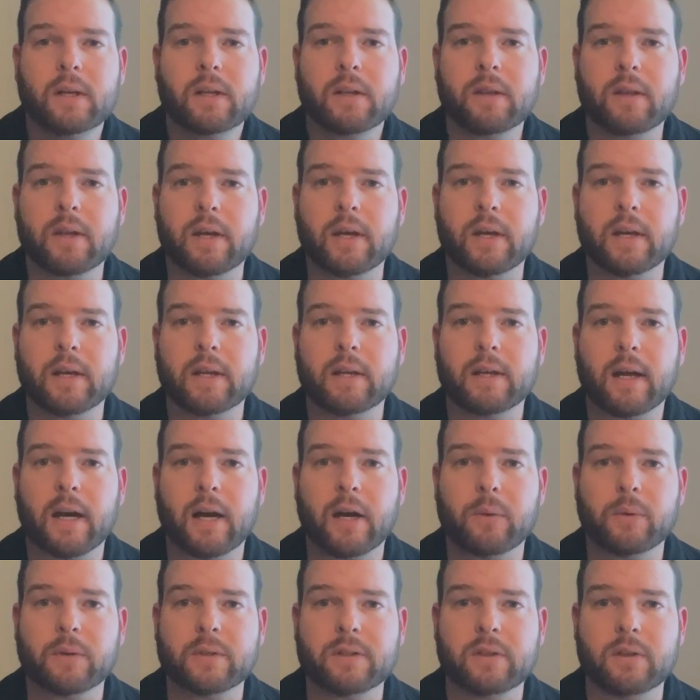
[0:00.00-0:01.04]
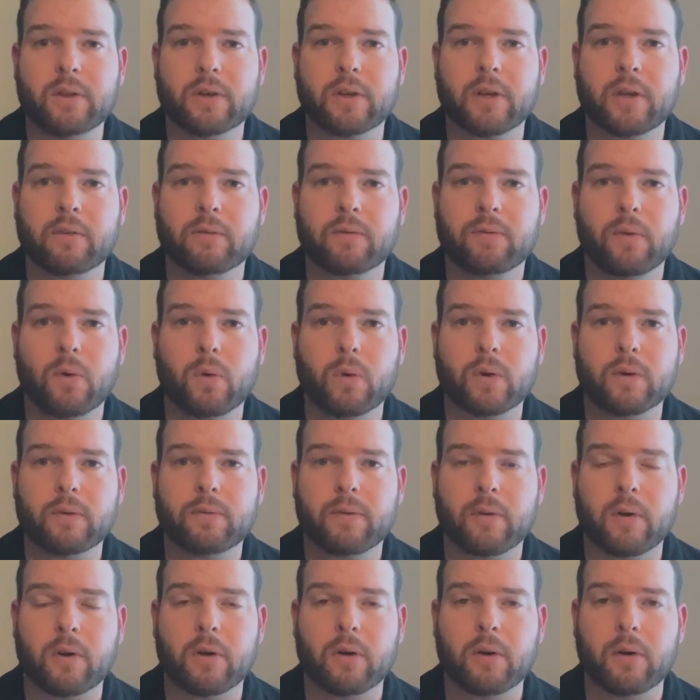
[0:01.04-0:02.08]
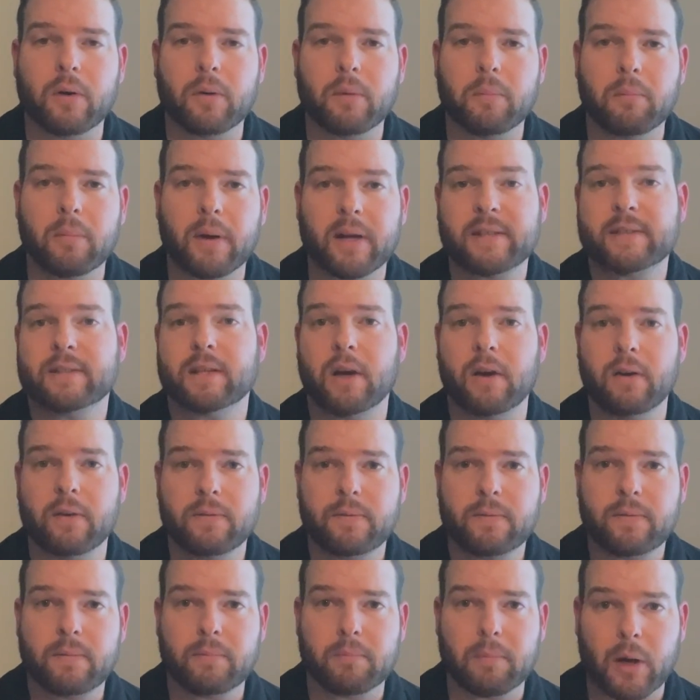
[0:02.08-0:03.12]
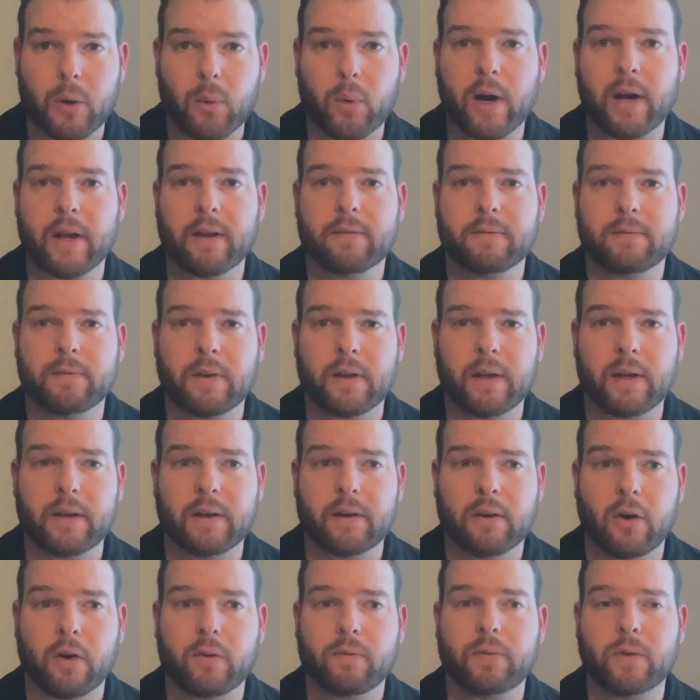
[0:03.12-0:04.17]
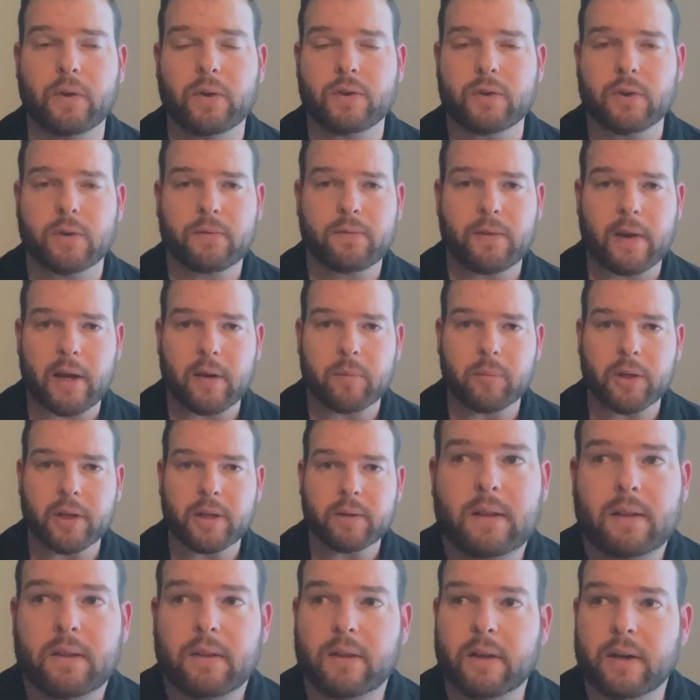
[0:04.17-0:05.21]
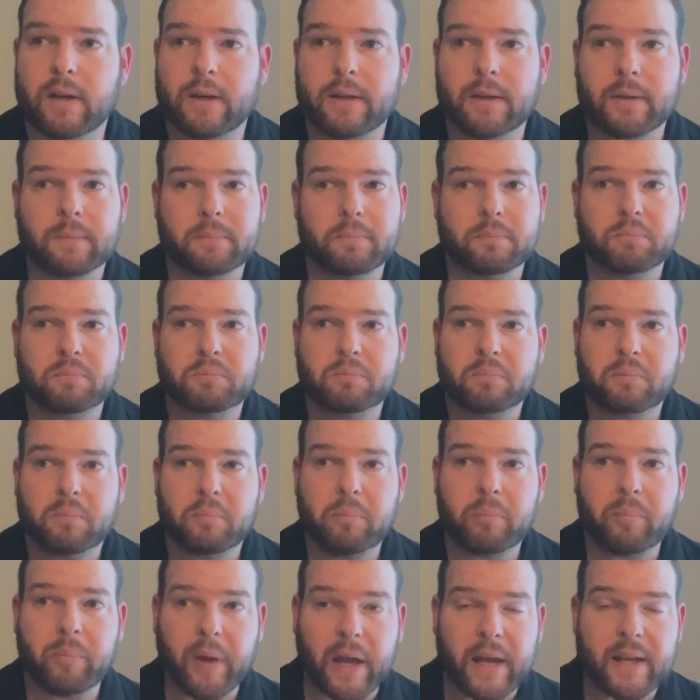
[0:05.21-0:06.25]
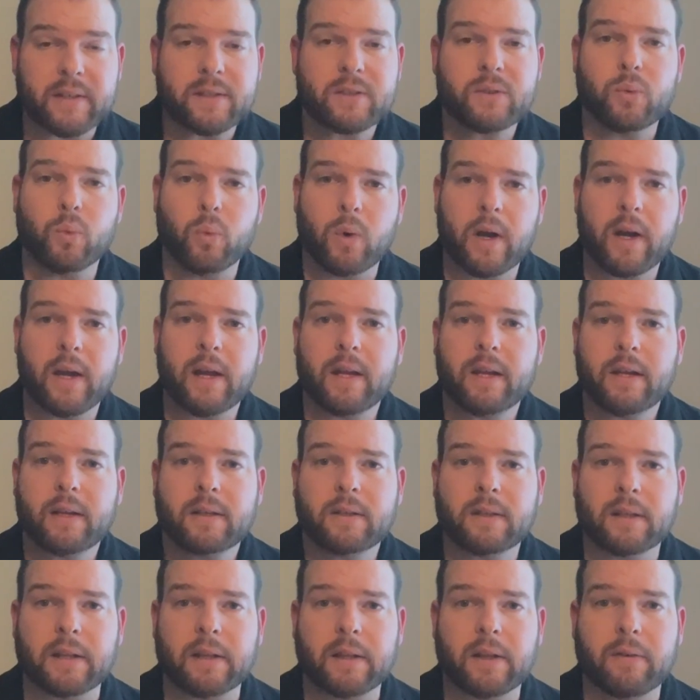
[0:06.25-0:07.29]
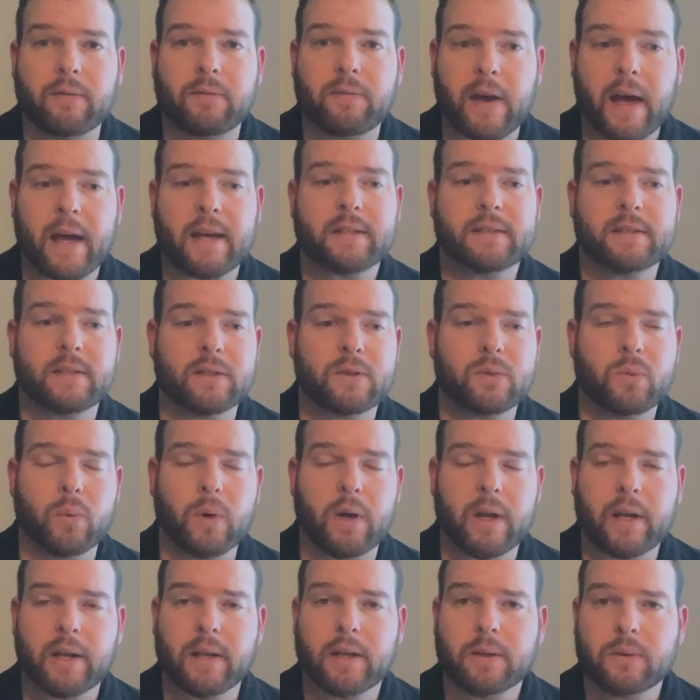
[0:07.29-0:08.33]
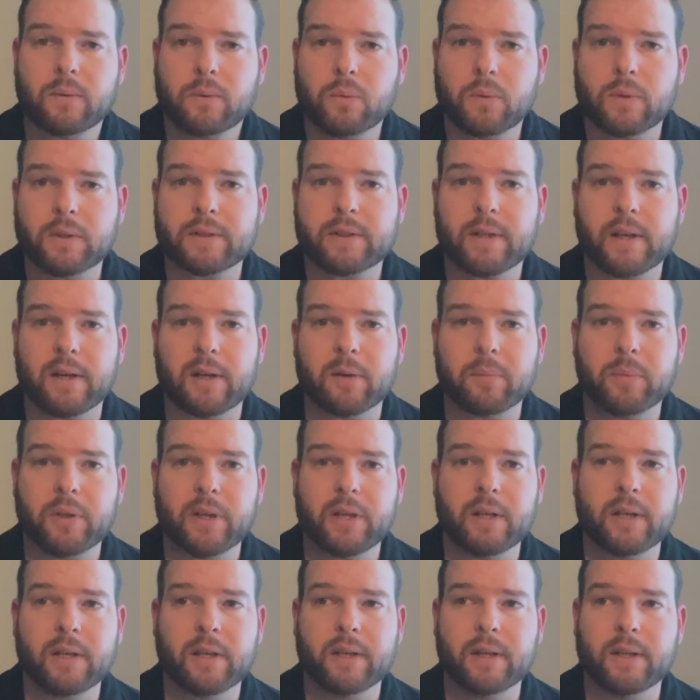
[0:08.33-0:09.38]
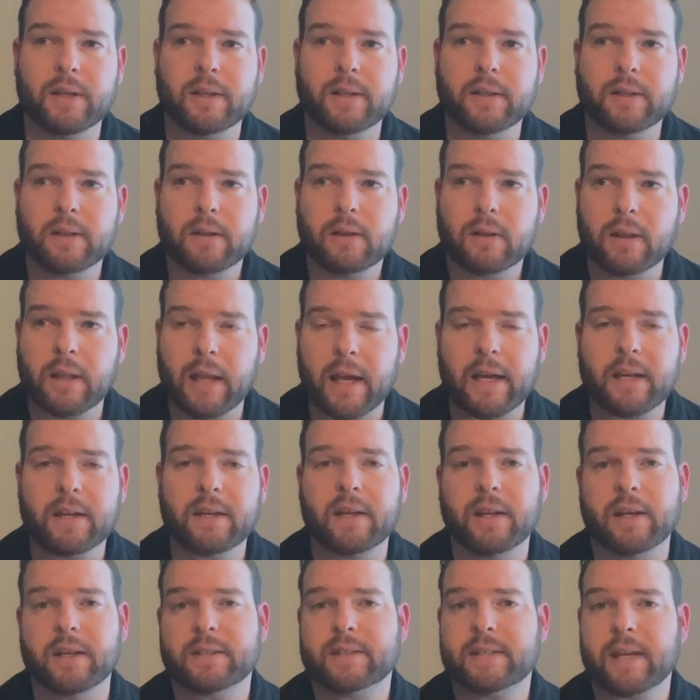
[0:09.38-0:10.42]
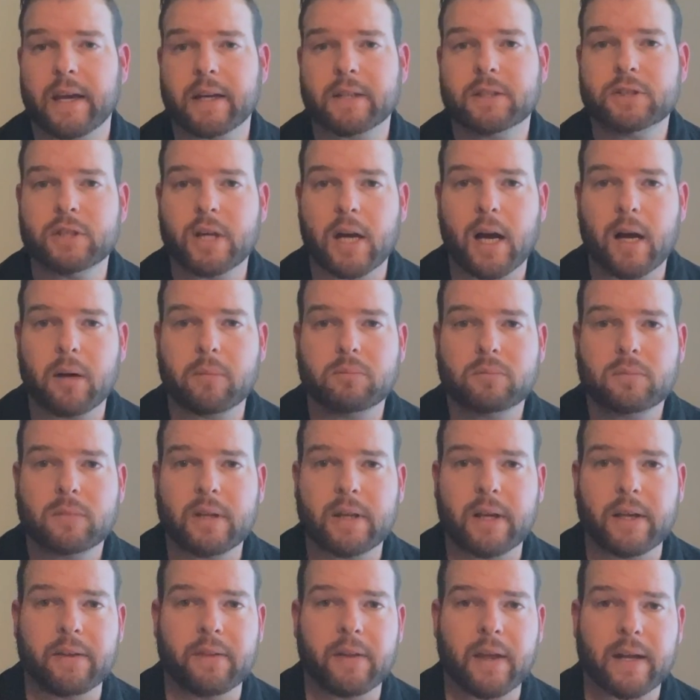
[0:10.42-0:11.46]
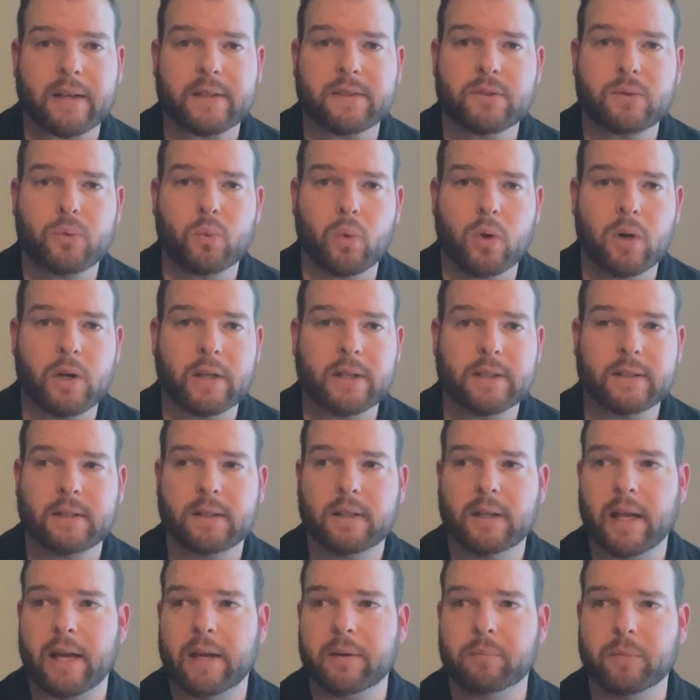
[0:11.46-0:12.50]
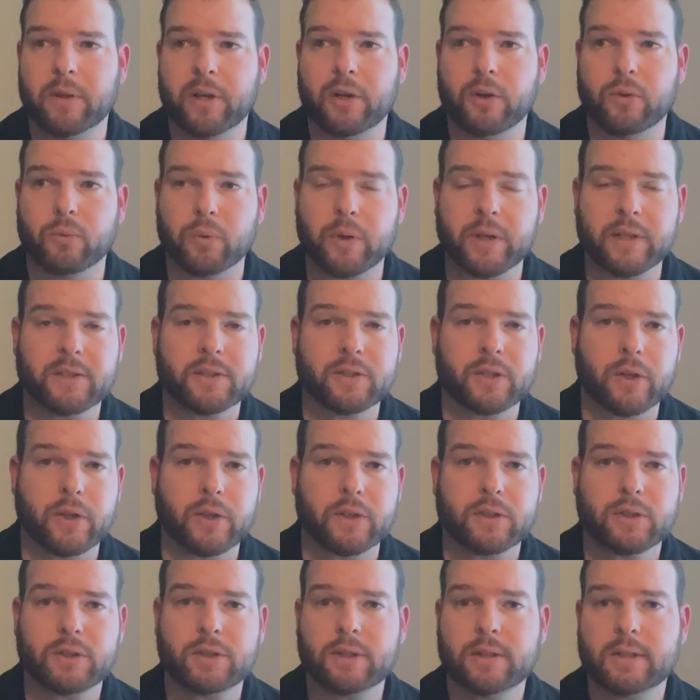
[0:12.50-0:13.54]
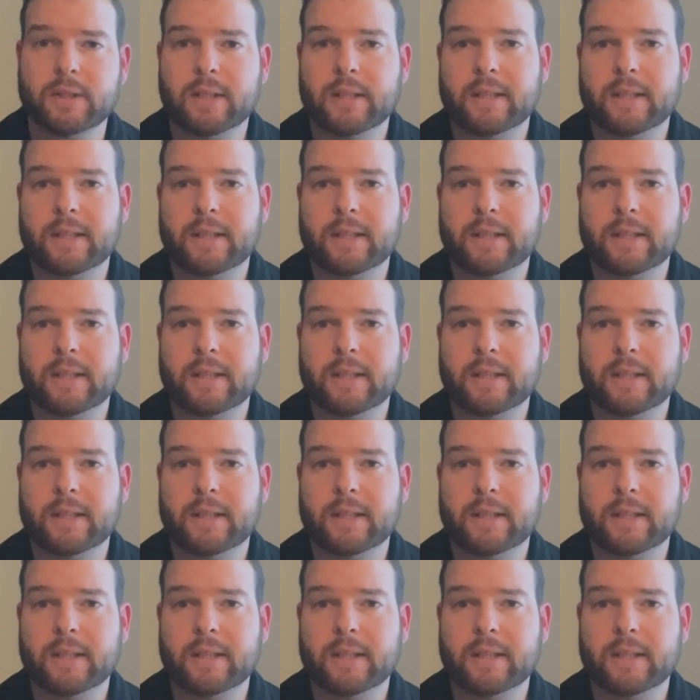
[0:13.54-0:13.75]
that I was looking for myself, my wife, and our future family. The best way and the fastest way was going to be landing a tech job. And that's what led me to research